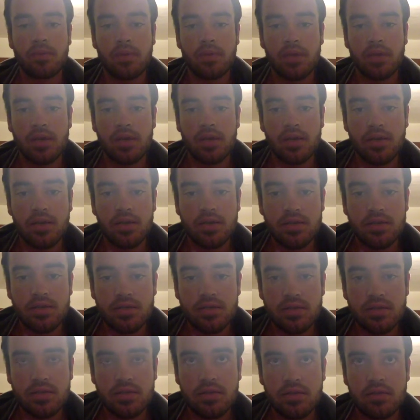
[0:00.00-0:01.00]

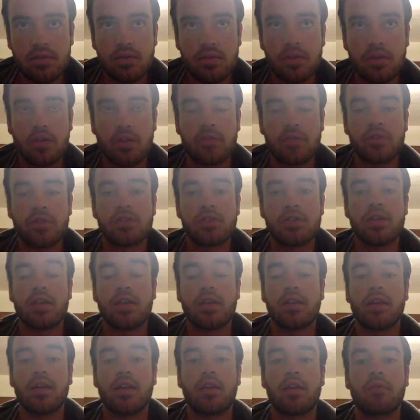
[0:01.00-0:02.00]
because, you know, if you're
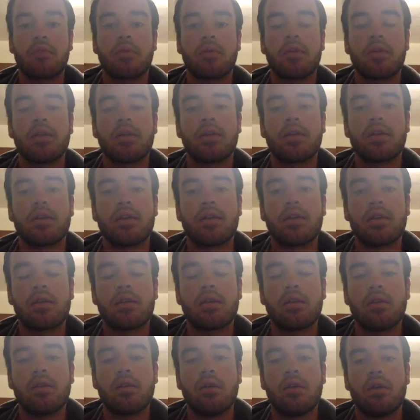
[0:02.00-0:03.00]
sanding down a reed, it
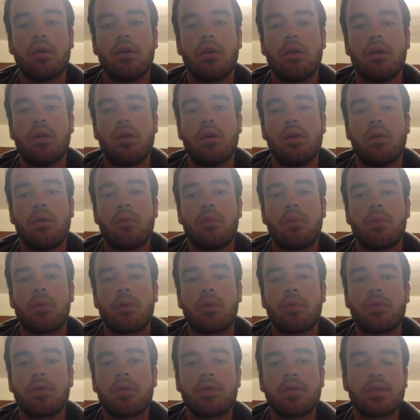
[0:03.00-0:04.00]
can
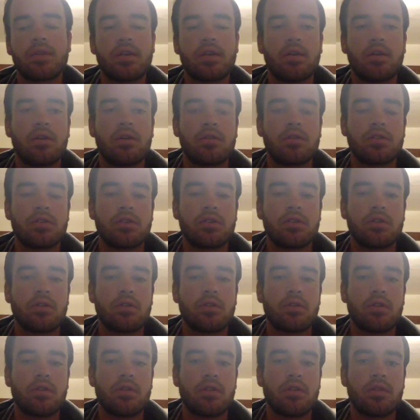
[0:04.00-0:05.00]
permanently
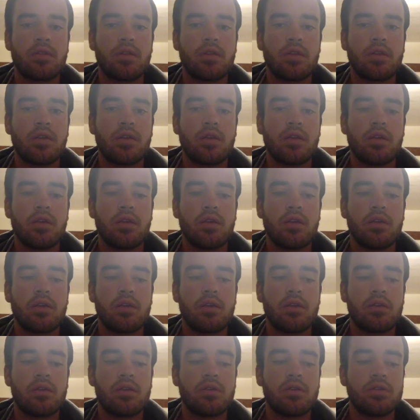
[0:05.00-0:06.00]
alter the
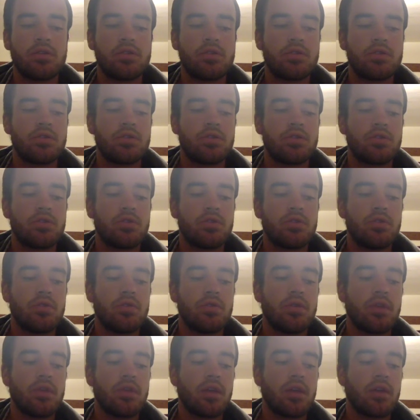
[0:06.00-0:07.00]

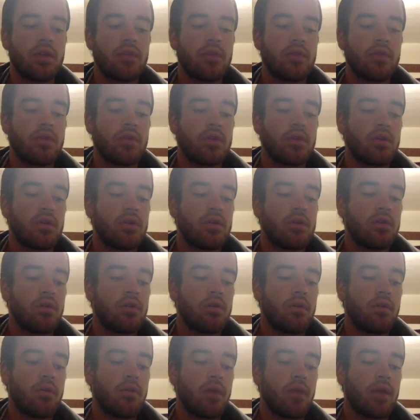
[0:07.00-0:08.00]
tuning of the
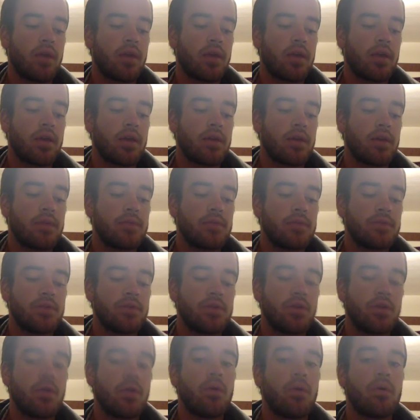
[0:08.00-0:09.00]
harmonica.
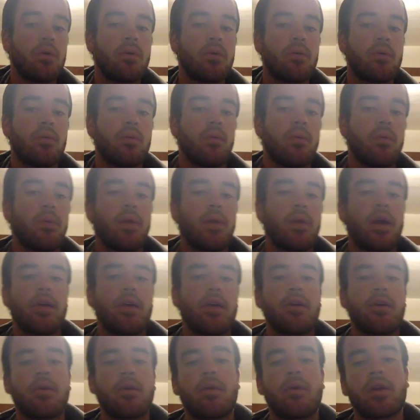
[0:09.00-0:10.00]
So with that, you're
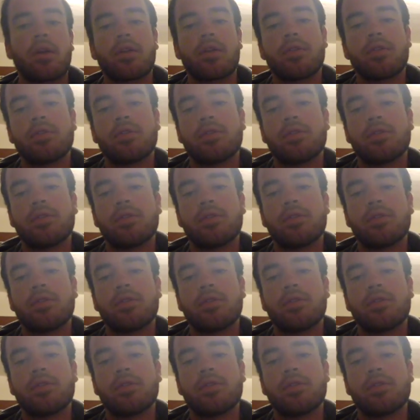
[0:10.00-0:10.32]
going to want to